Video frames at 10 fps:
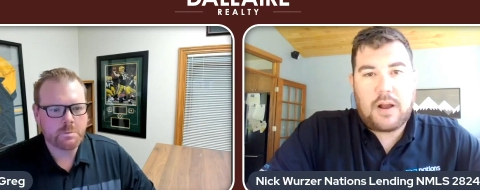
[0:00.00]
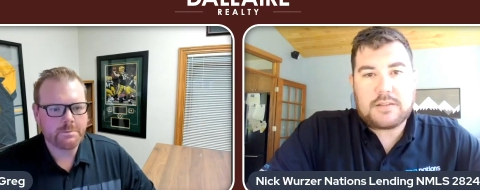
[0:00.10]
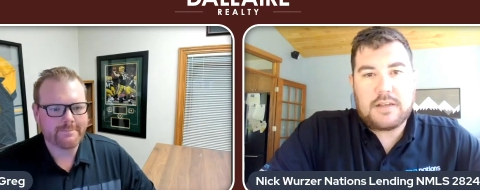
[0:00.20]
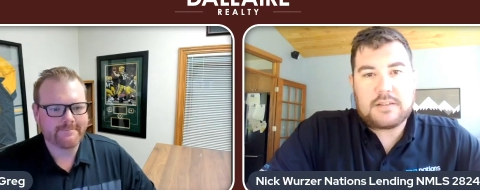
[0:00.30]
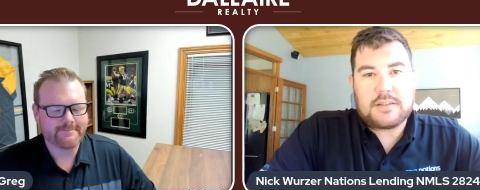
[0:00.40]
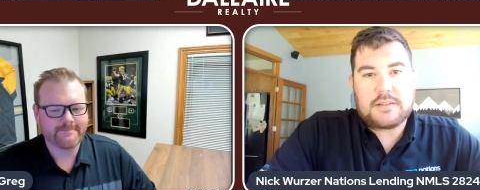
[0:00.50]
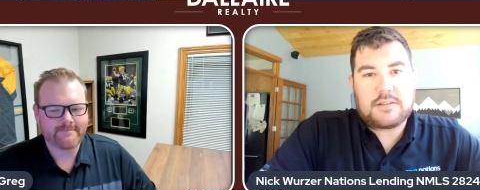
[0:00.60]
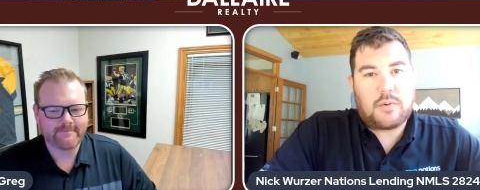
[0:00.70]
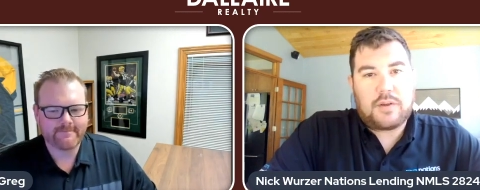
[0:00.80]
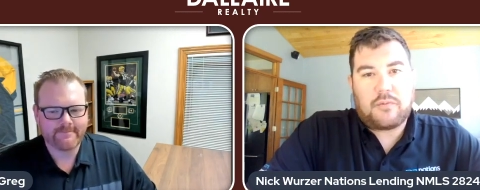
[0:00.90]
Speaker 1: process is
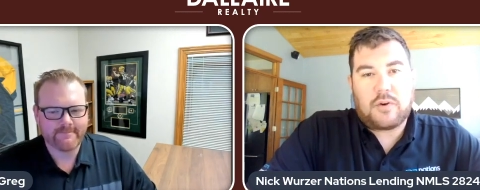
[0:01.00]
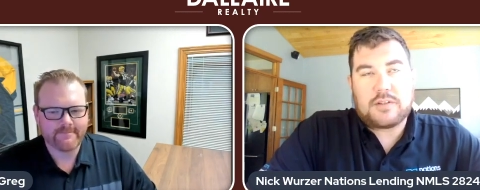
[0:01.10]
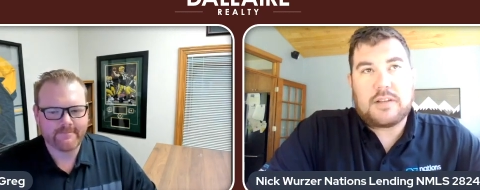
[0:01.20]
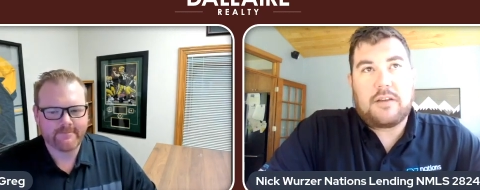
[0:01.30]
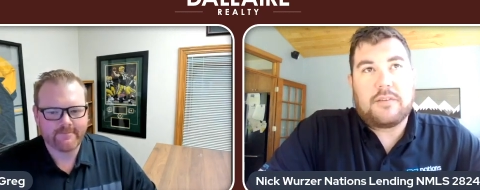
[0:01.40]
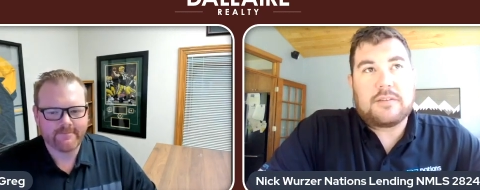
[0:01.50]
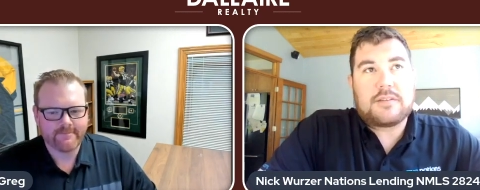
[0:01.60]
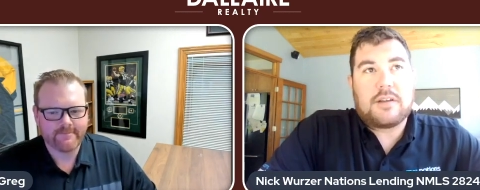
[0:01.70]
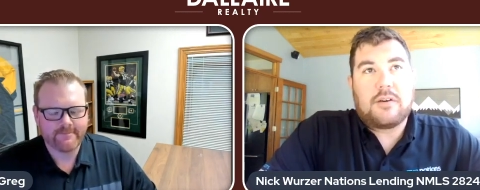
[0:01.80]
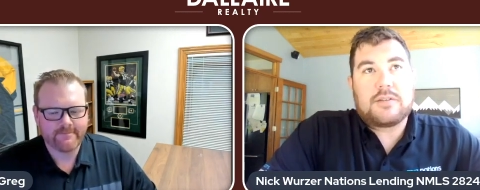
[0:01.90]
24/7.
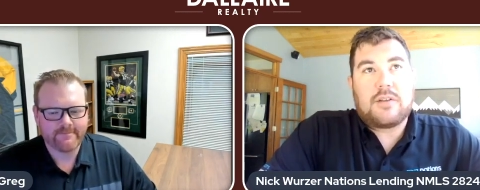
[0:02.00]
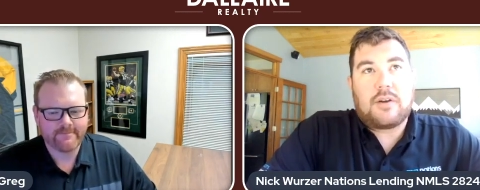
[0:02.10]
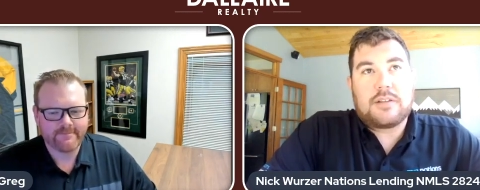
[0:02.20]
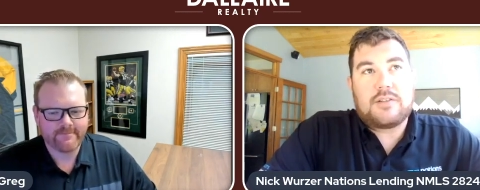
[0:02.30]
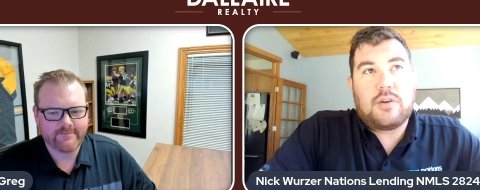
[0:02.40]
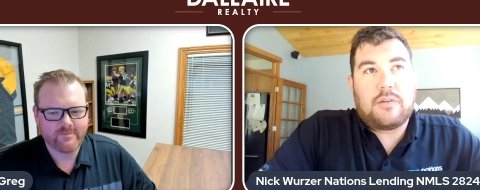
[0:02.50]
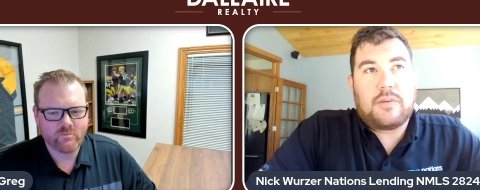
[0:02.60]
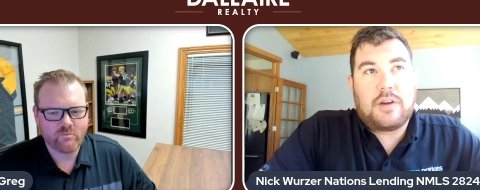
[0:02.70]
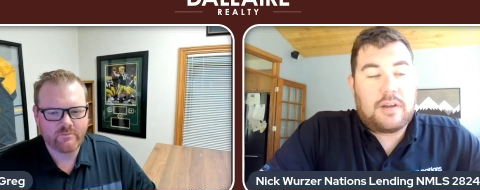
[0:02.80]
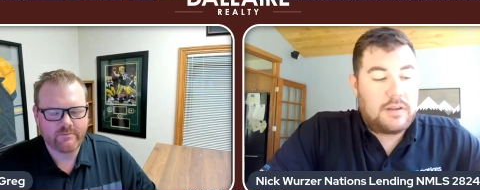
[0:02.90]
So as long as you have
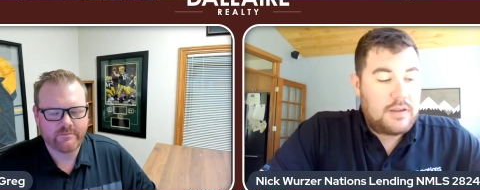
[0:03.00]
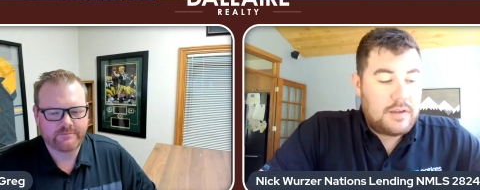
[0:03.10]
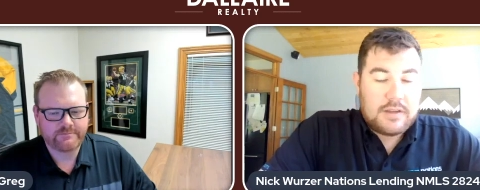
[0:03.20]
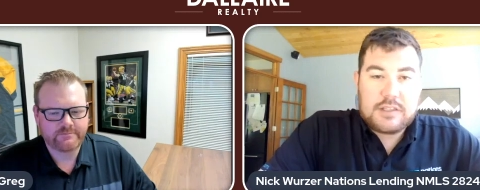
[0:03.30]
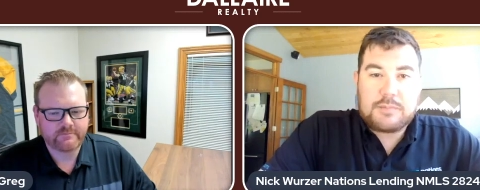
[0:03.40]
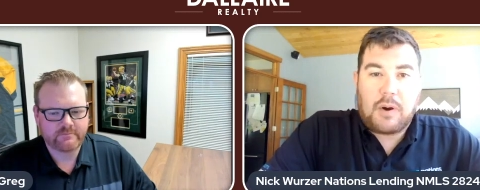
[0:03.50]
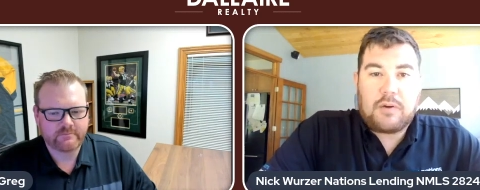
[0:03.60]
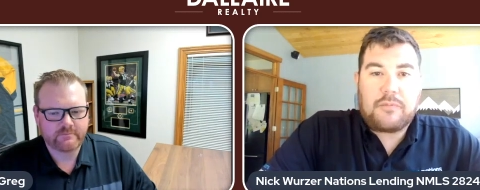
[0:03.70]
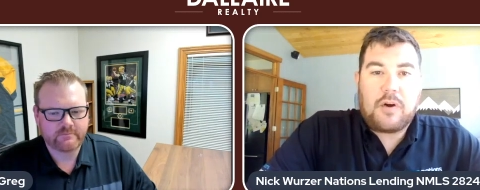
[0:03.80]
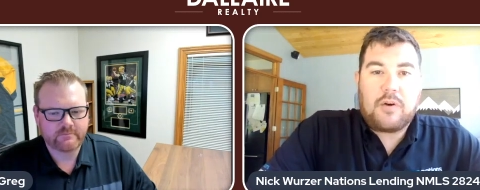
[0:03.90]
a
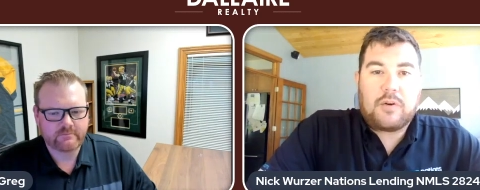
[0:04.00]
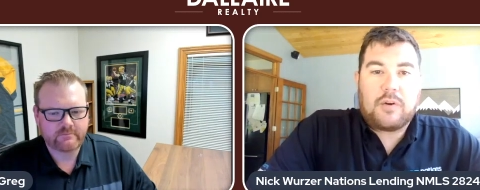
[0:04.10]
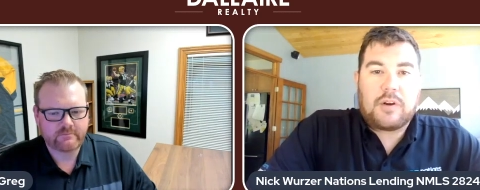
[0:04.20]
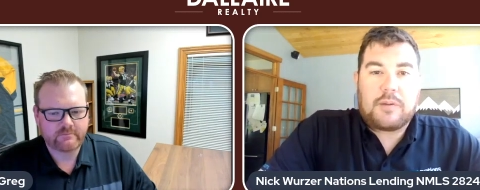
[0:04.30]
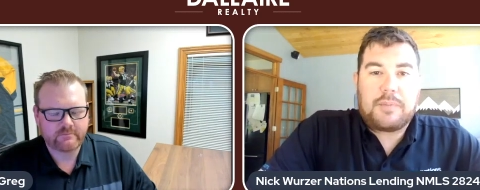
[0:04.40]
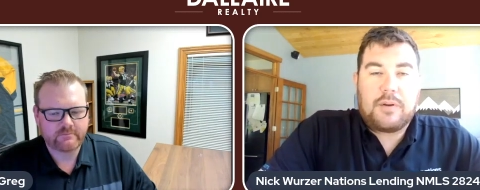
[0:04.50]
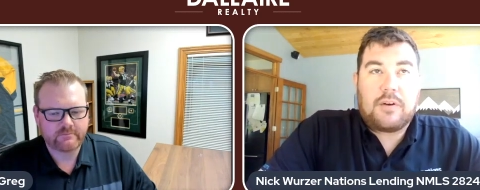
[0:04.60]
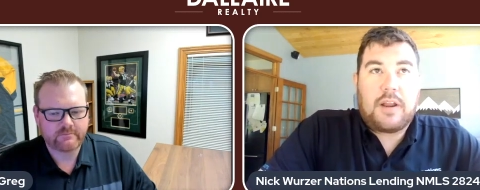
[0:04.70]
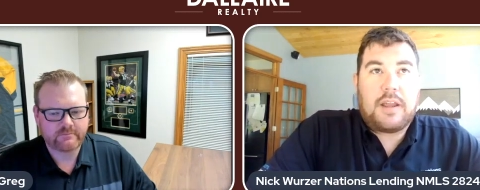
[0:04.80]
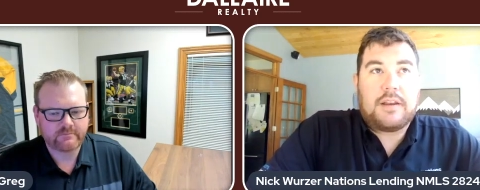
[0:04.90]
smartphone or a computer
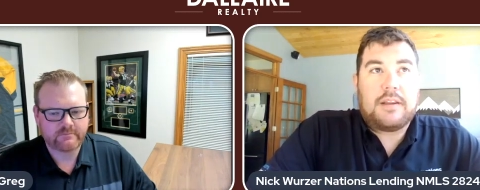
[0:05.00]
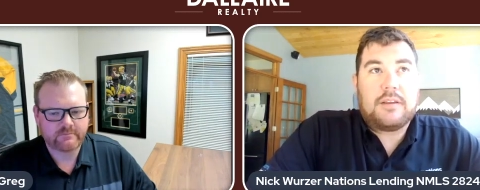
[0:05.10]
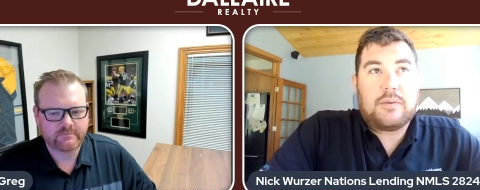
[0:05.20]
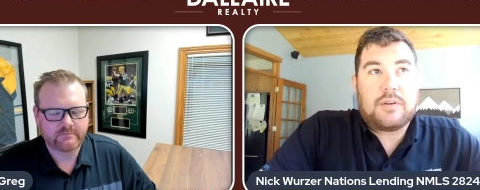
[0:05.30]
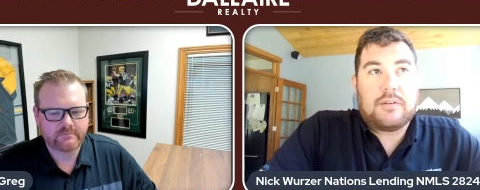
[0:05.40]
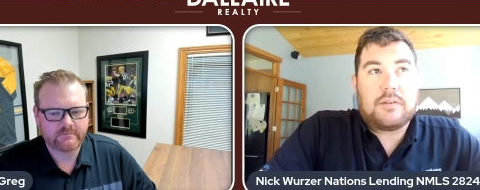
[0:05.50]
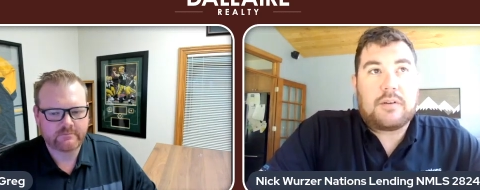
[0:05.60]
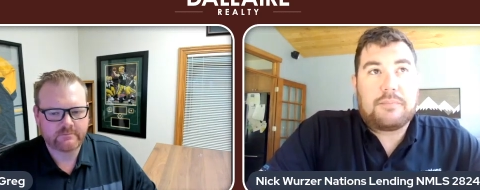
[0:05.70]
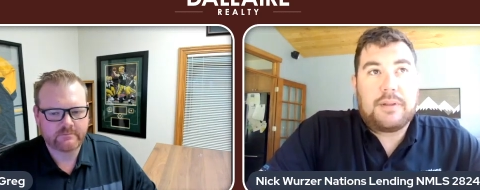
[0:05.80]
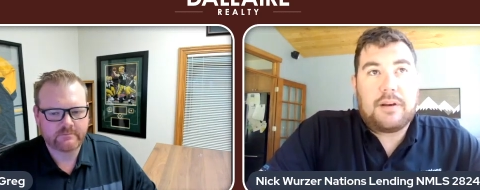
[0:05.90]
handy, you can
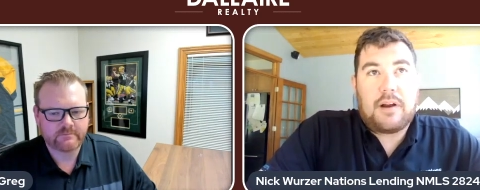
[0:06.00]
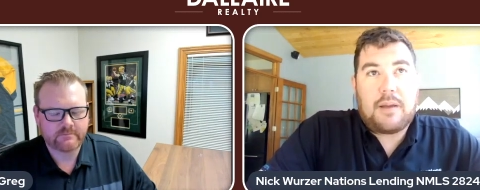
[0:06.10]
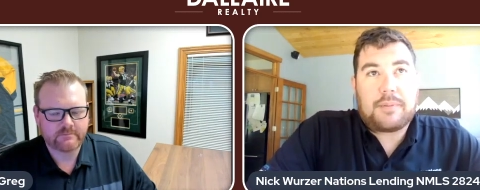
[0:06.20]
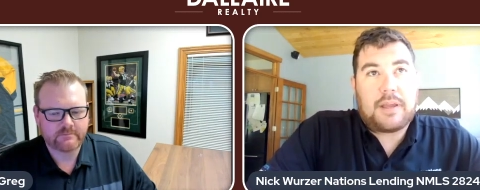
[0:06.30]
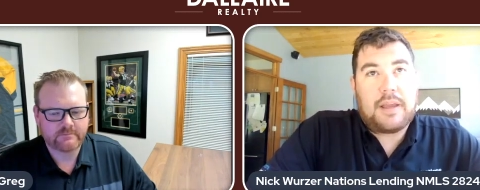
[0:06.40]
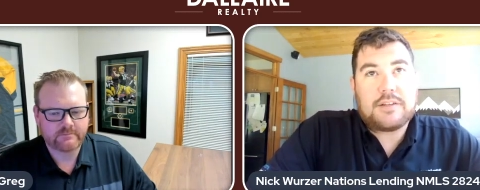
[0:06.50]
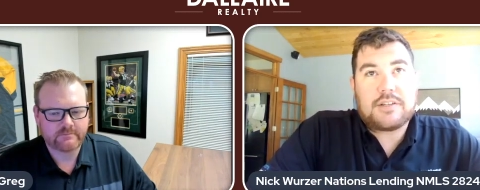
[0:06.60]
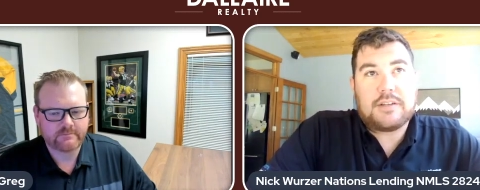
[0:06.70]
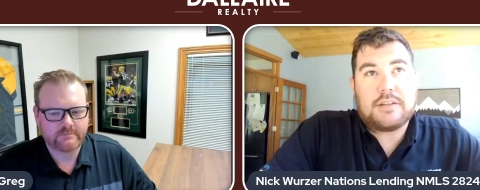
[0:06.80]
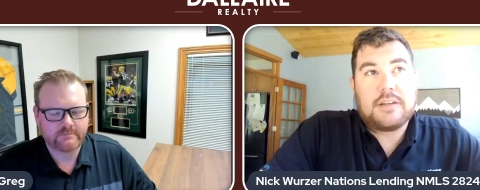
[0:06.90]
complete our
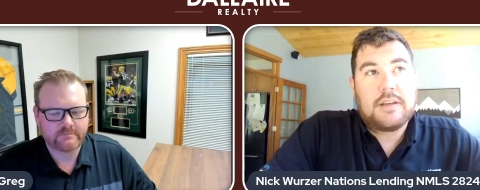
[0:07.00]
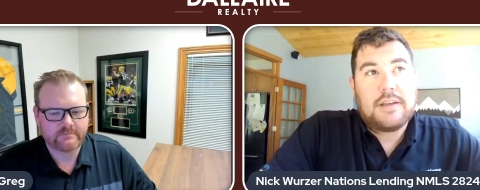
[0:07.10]
application,